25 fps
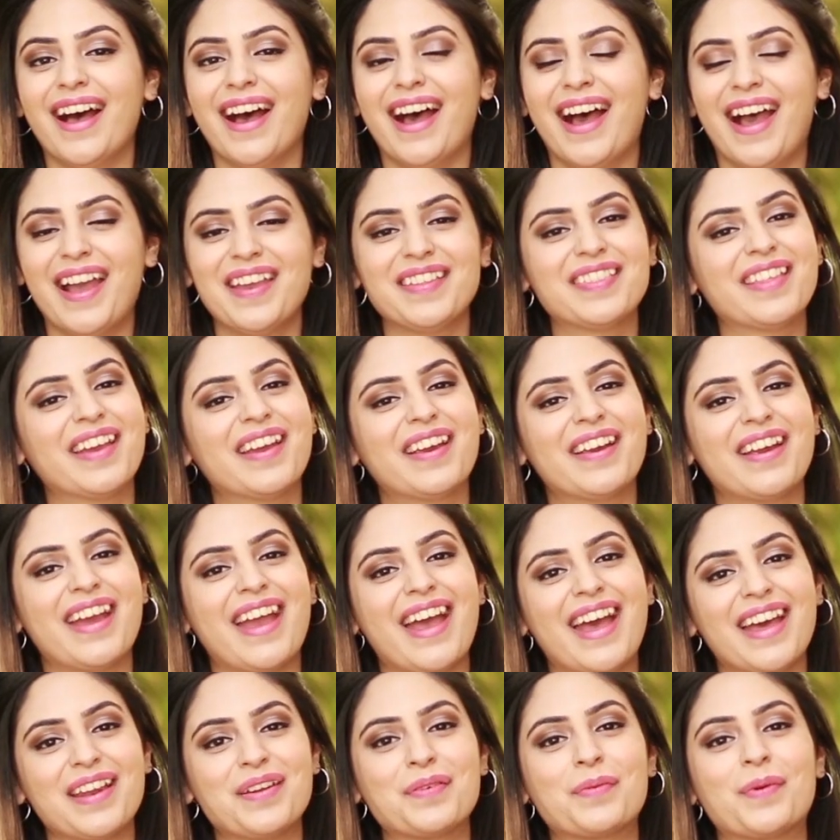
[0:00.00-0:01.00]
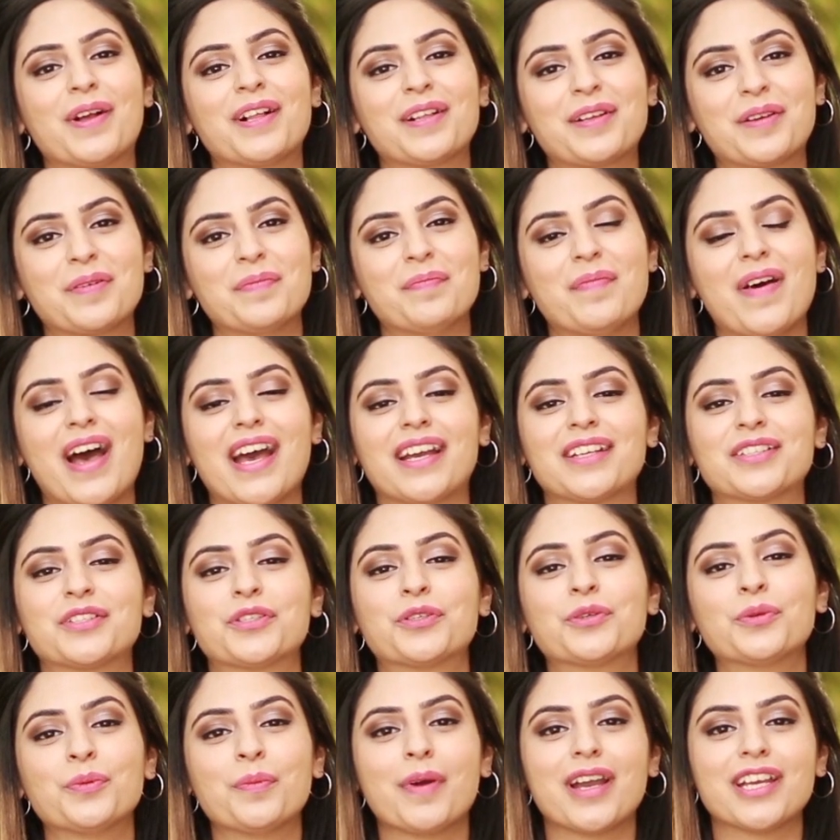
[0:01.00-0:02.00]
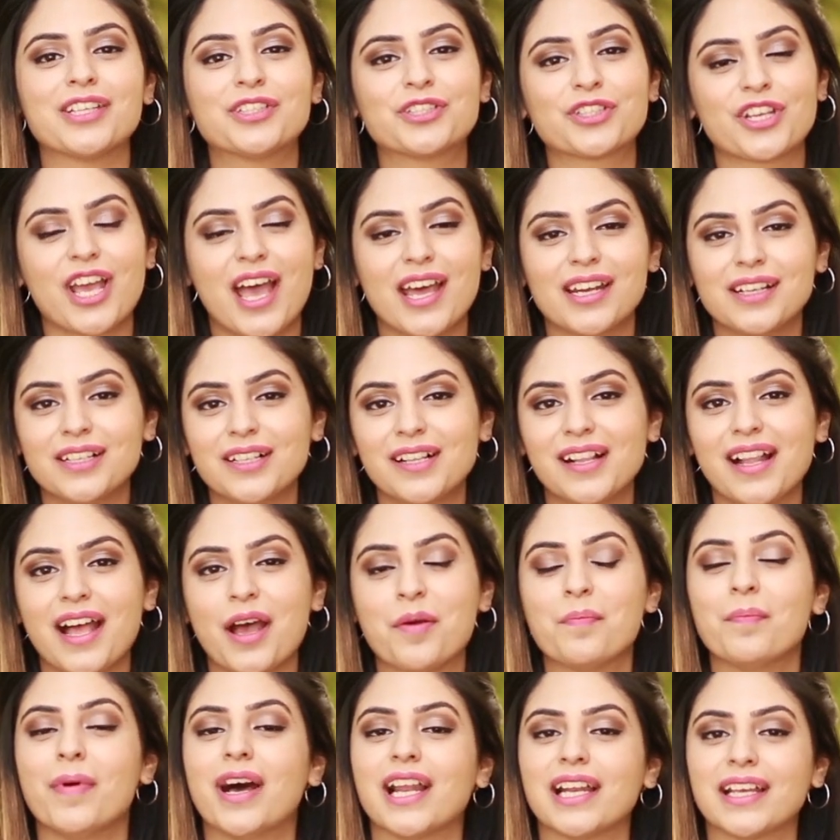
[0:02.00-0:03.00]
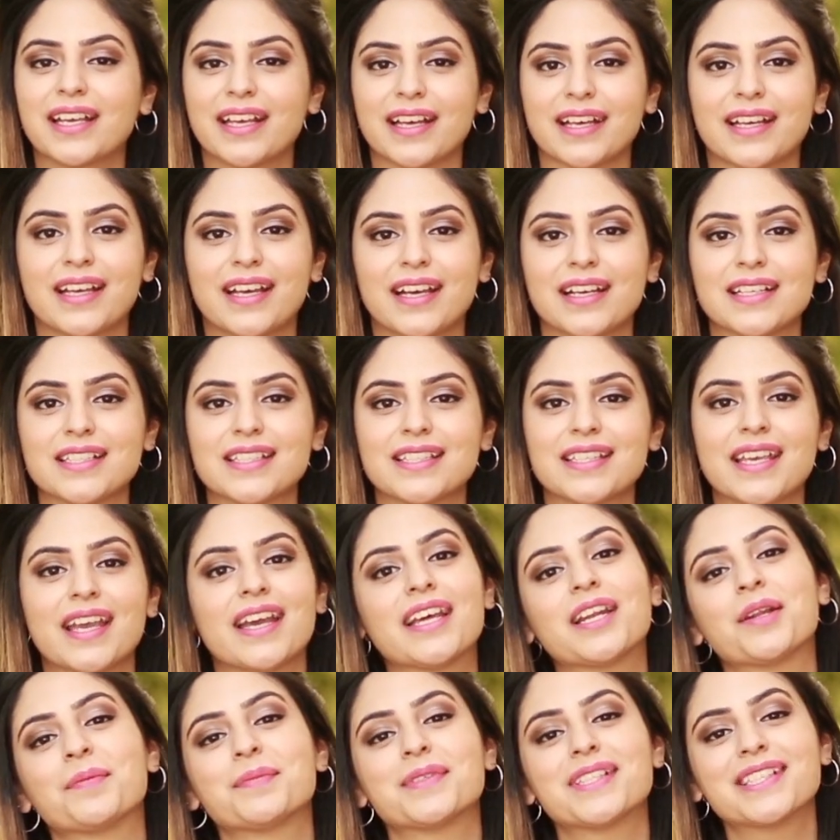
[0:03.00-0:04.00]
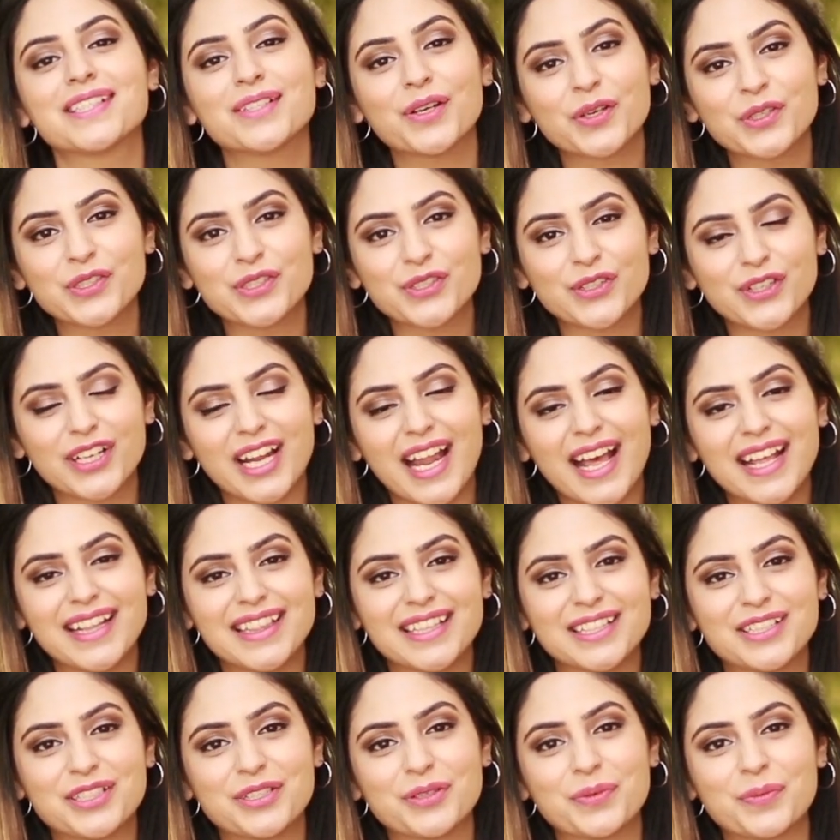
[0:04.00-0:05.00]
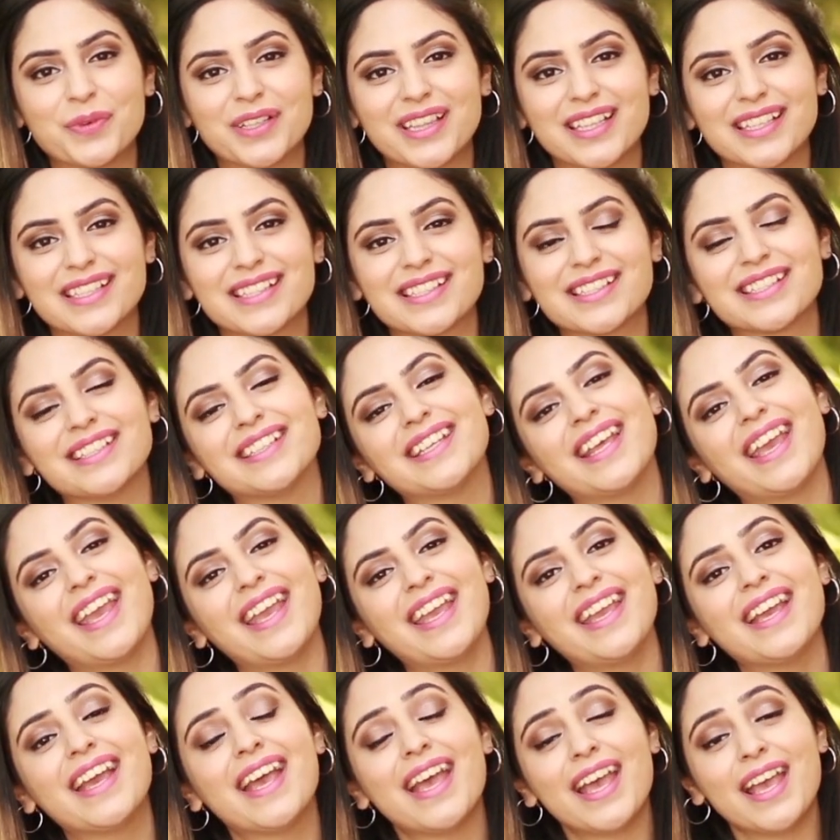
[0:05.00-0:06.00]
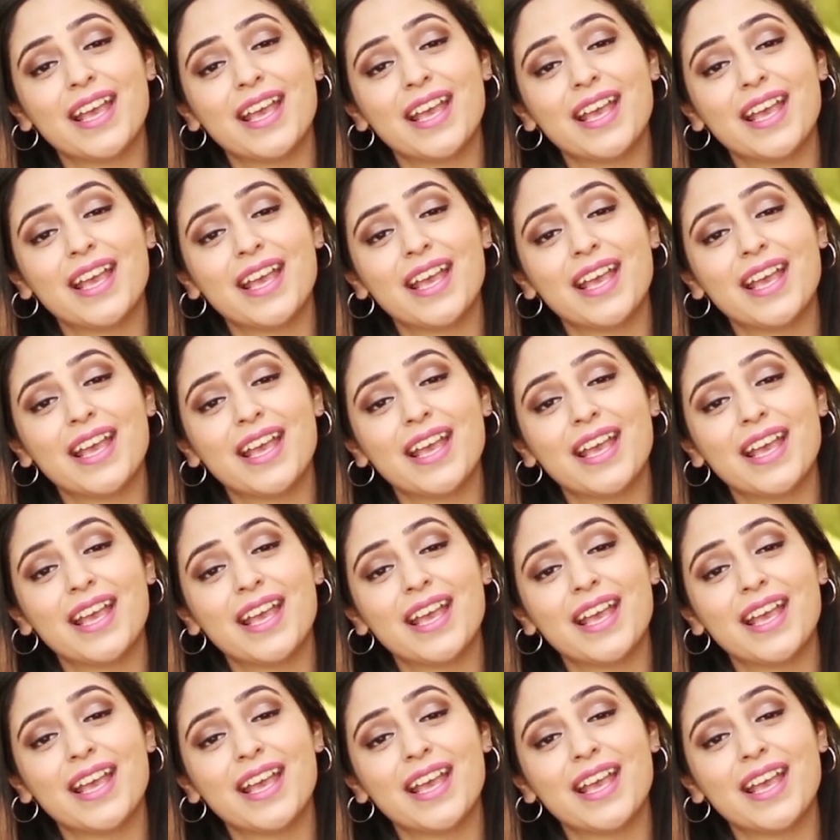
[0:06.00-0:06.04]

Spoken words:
Hi there and welcome back to my channel. I'm Maalika, Kazia, and I'm so glad that you're with us today.